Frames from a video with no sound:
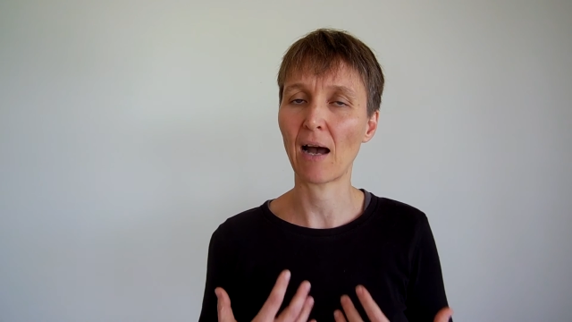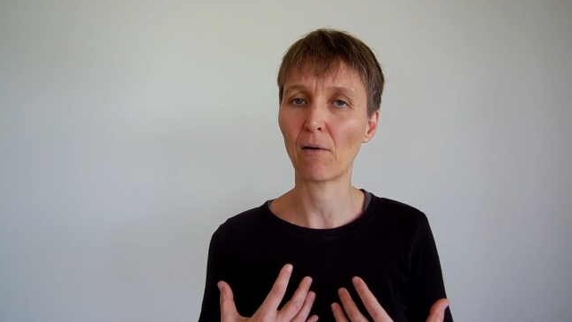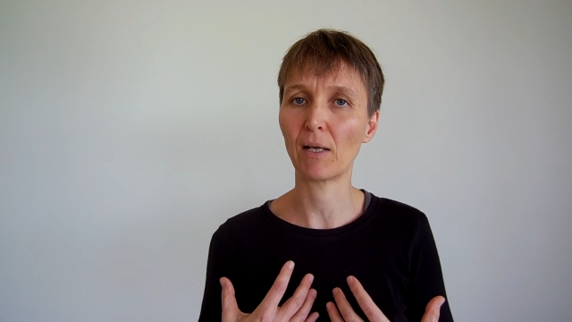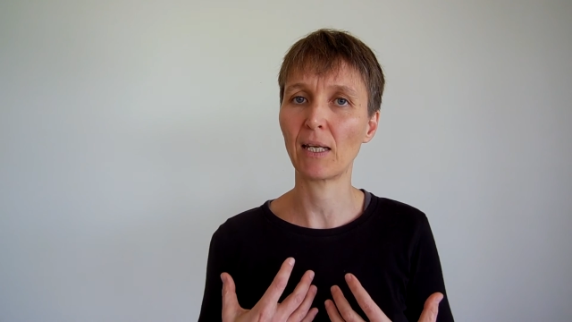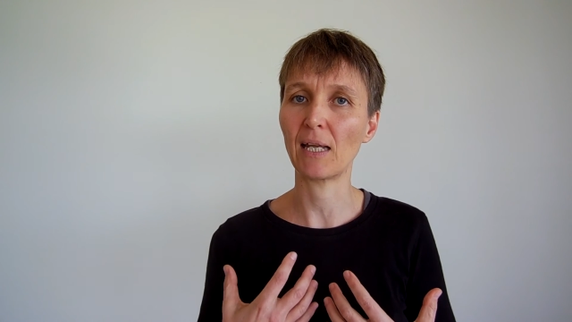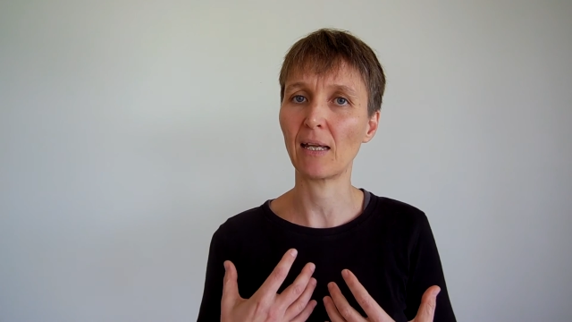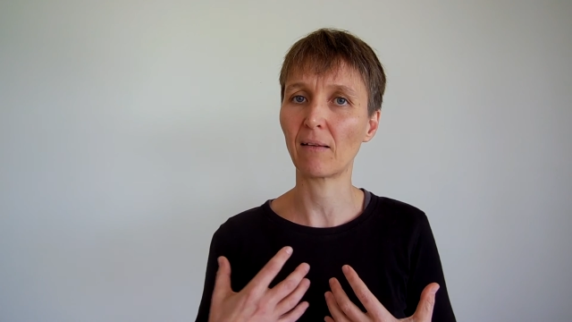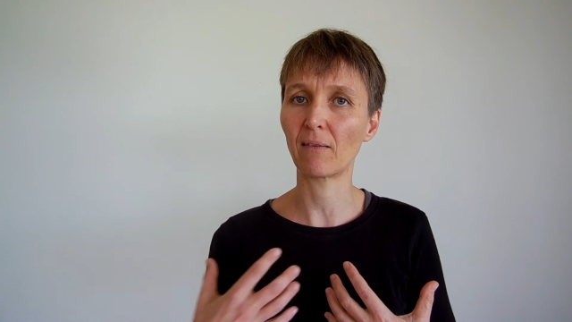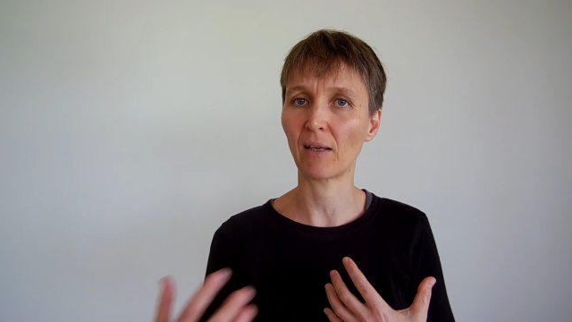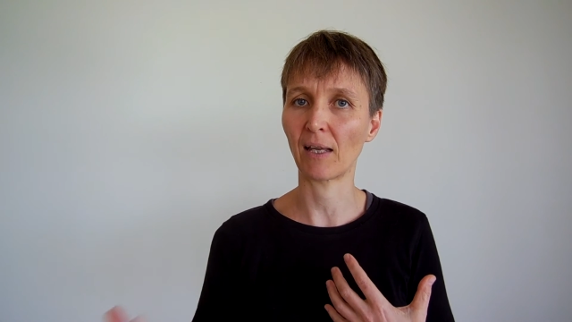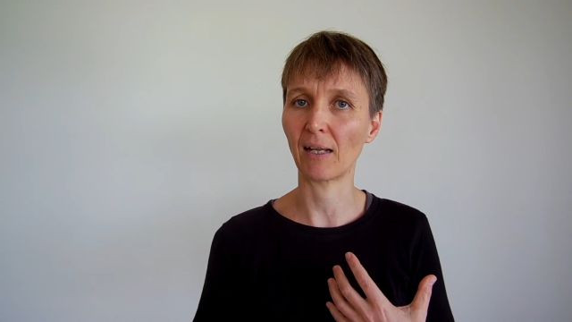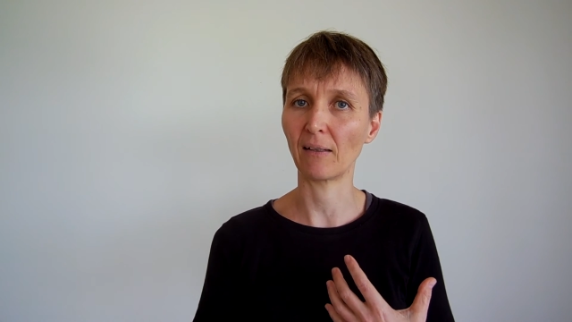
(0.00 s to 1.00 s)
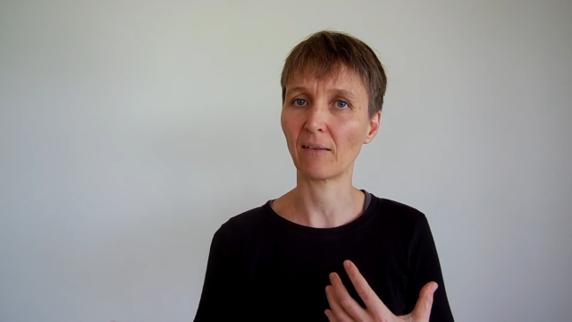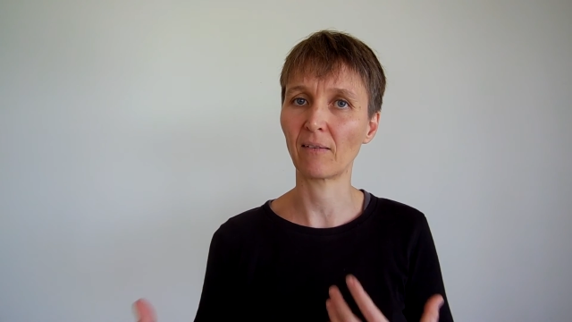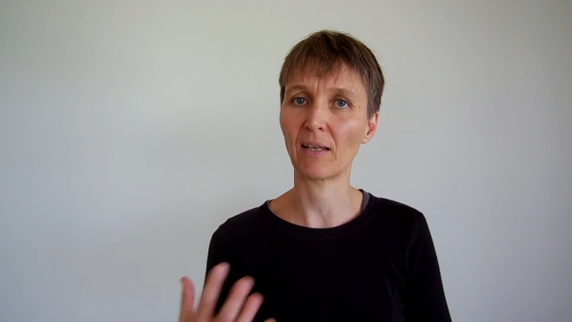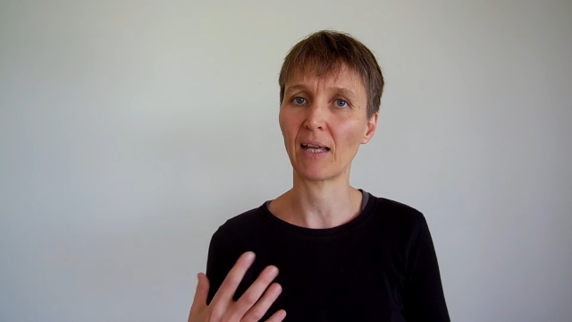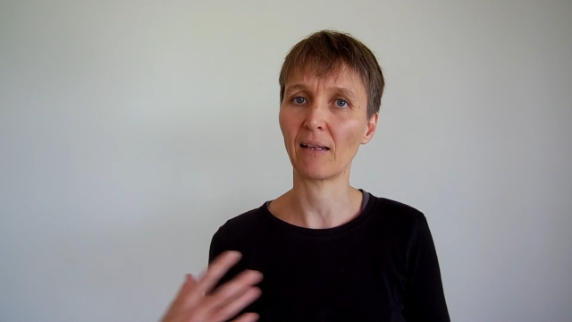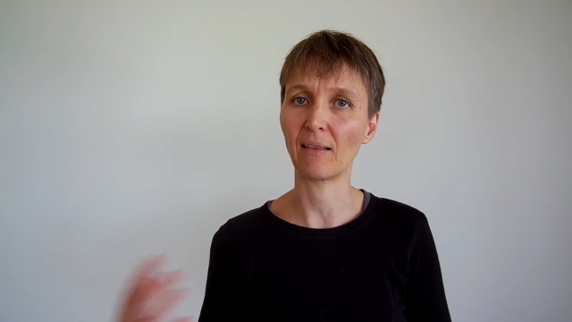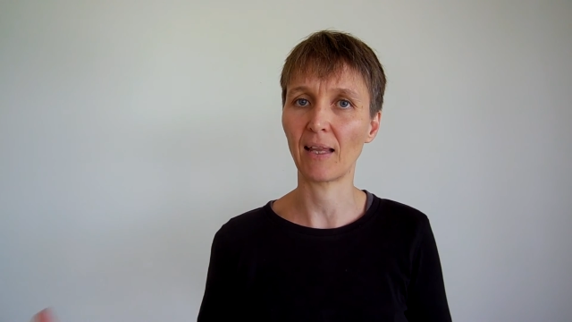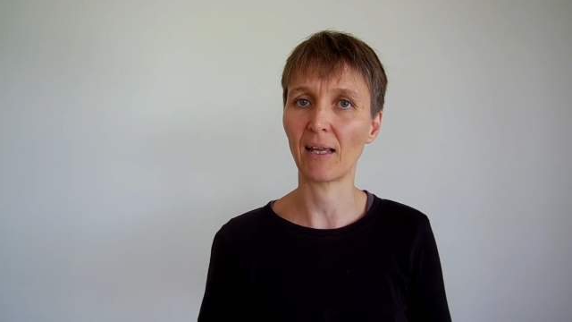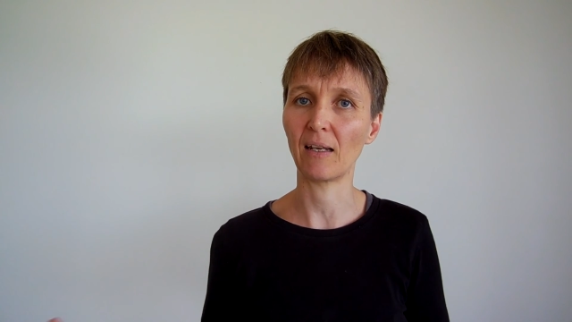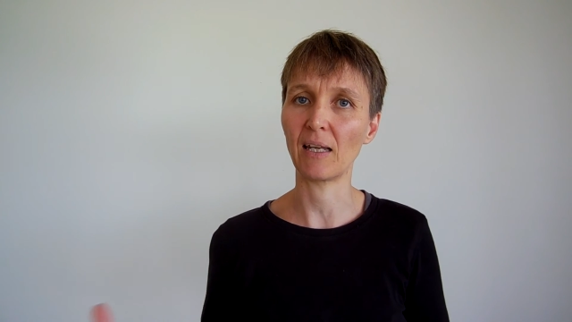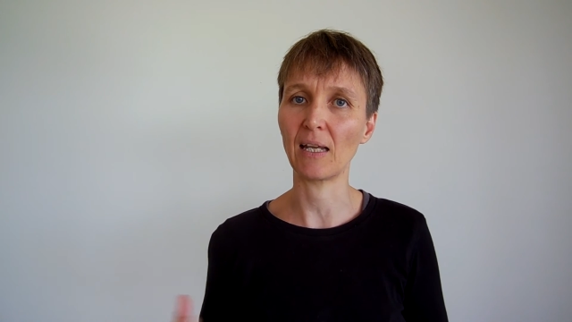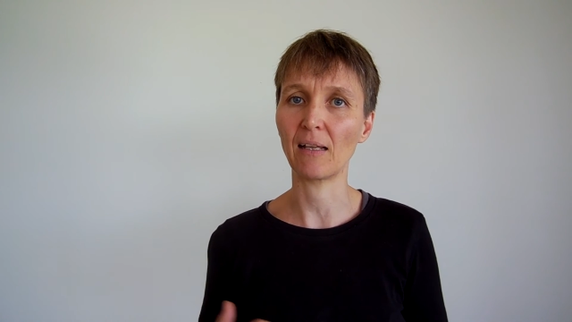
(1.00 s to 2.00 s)
our needs and understand
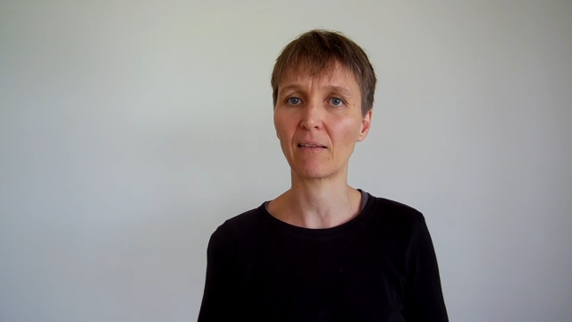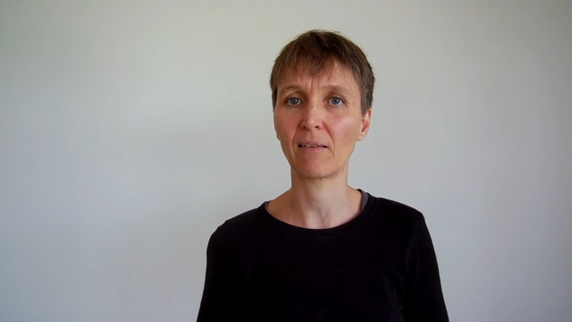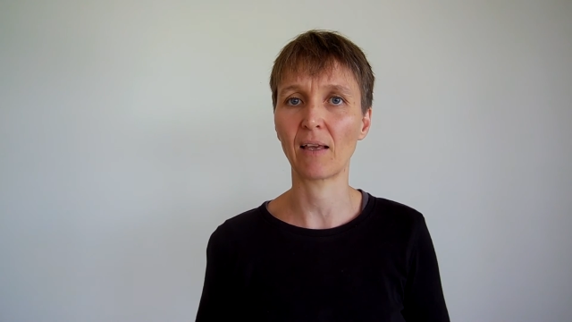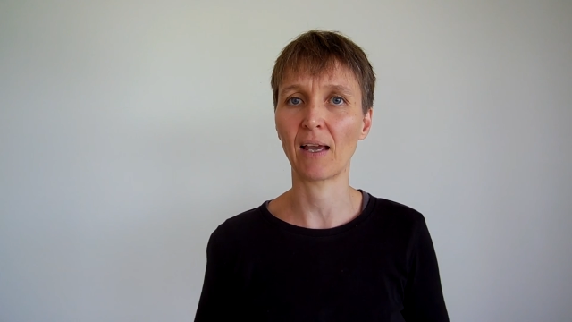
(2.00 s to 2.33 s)
their needs,